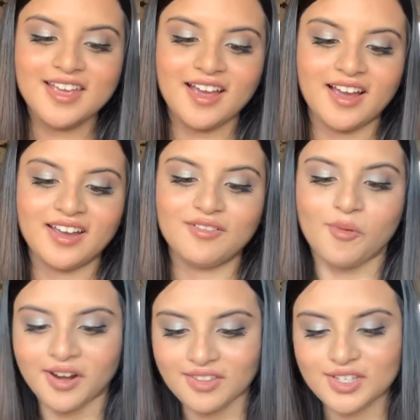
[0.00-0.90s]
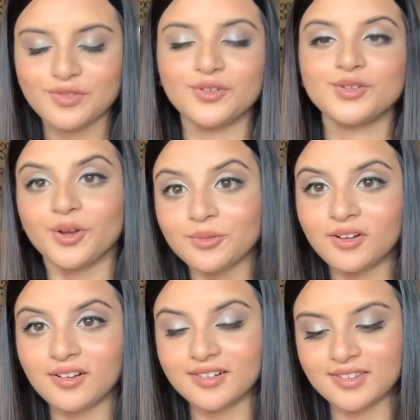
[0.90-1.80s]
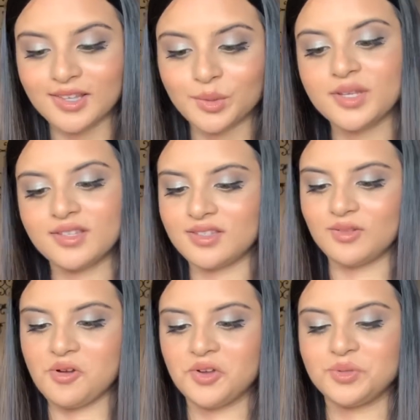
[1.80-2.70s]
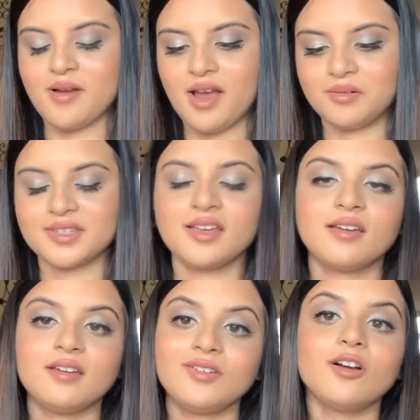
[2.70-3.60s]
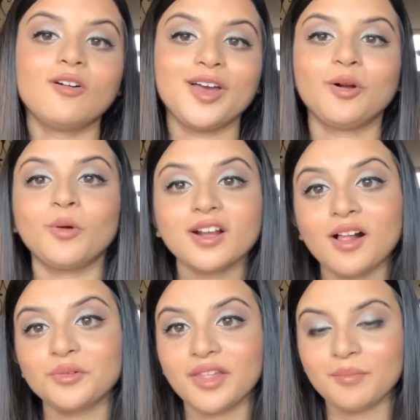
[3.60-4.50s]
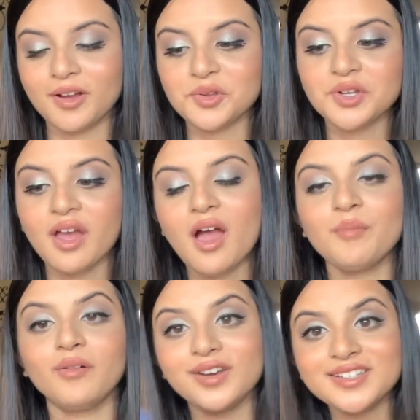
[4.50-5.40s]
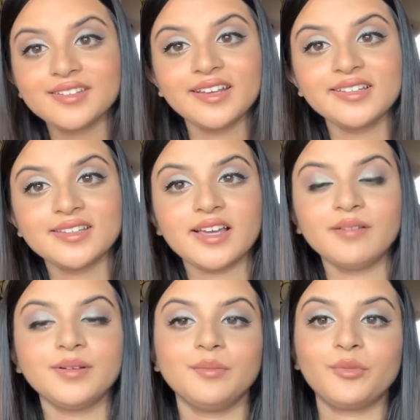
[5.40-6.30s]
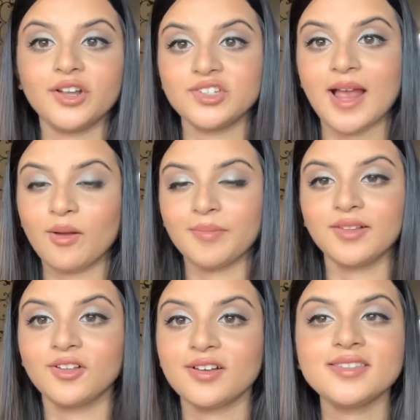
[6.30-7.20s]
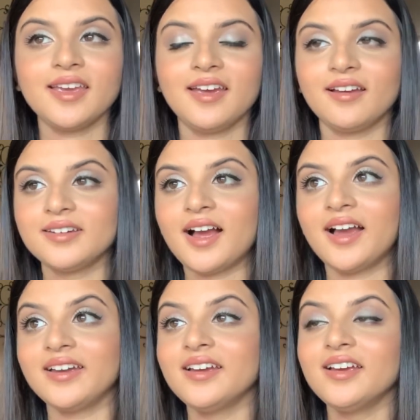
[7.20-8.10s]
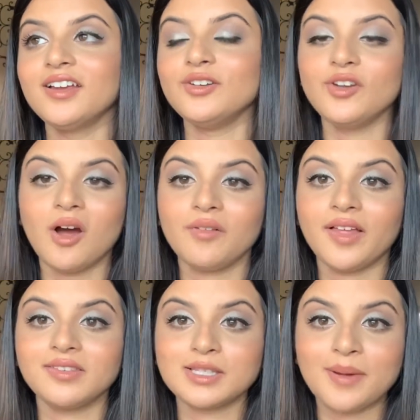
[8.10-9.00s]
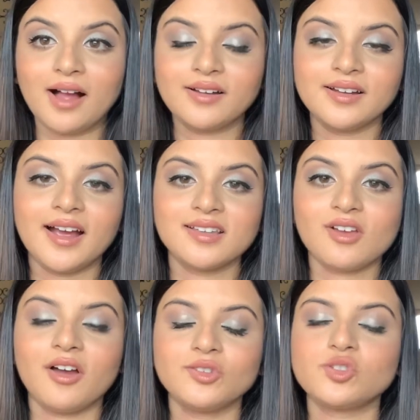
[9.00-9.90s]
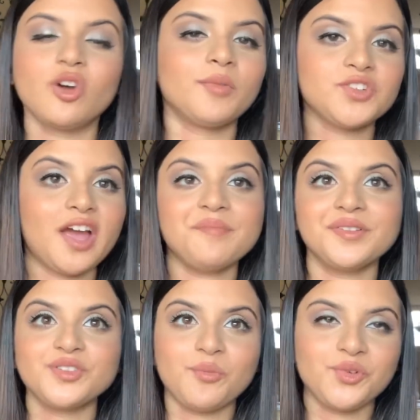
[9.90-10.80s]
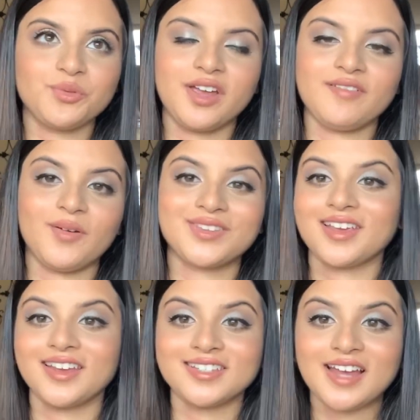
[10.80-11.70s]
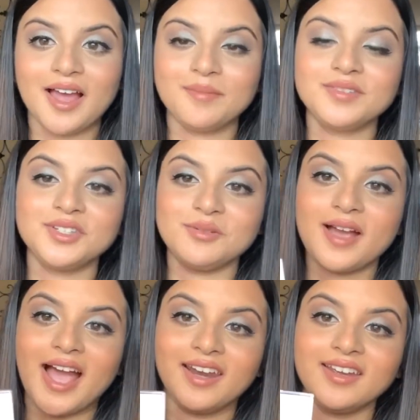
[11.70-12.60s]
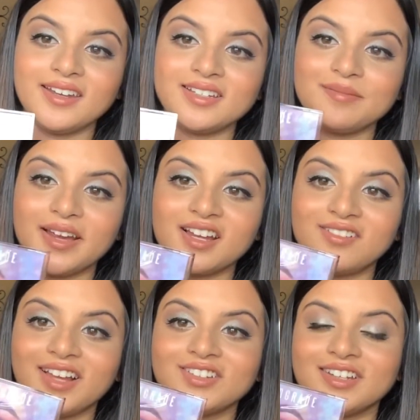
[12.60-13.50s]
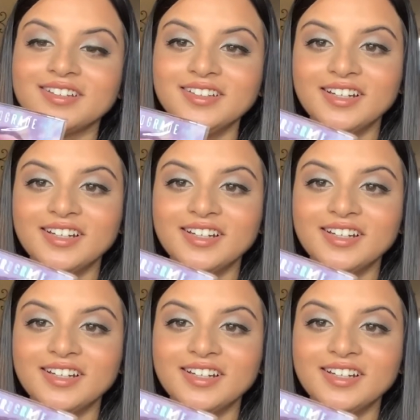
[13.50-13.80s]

I have wanted this for so long, literally since it launched, but I was like, no, I don't wear color that much. But recently, since I've been branching out with my looks, and I know that this palette has gotten so much hype and so much rave, I was like, it's time to add it into my collection.